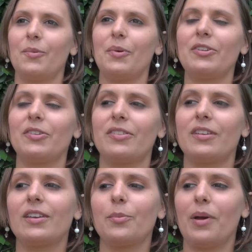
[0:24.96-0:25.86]
When you
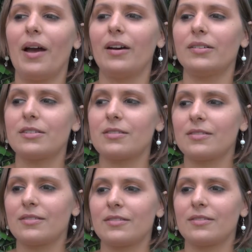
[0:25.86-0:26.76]
think about
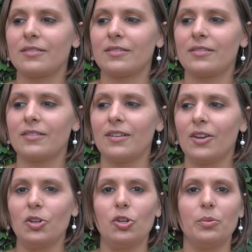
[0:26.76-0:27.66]

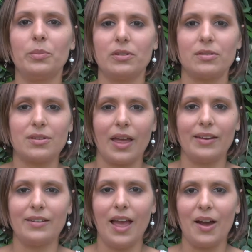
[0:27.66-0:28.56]
humans
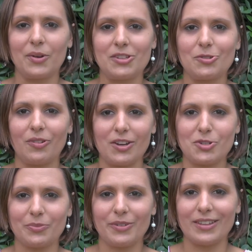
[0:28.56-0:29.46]
and our
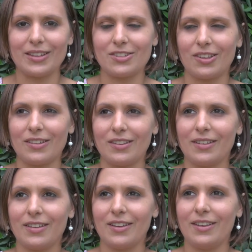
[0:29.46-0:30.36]
interaction with each other,
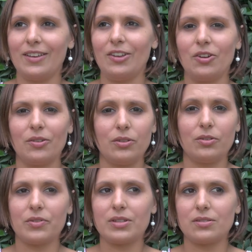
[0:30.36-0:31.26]
you know, a lot
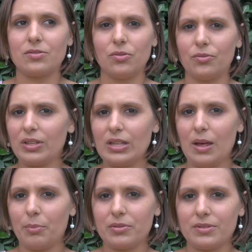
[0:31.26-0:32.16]
of it's not really
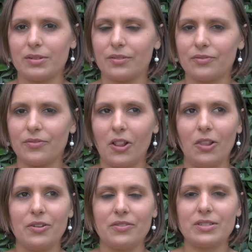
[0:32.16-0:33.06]
that positive. A
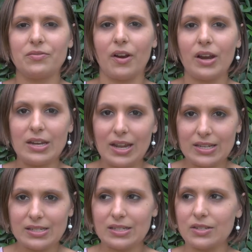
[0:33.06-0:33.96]
lot of it's very
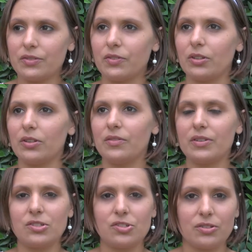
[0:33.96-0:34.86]
negative, a lot of
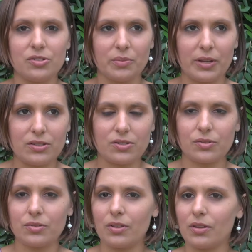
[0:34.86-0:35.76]
it's
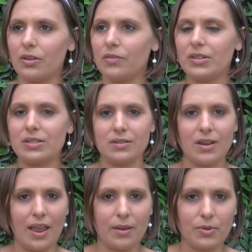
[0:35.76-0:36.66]
judgmental, a lot of it's
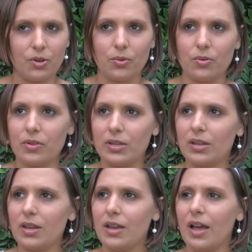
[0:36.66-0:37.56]
name
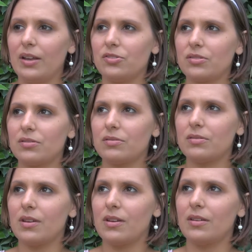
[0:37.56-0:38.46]
calling, and just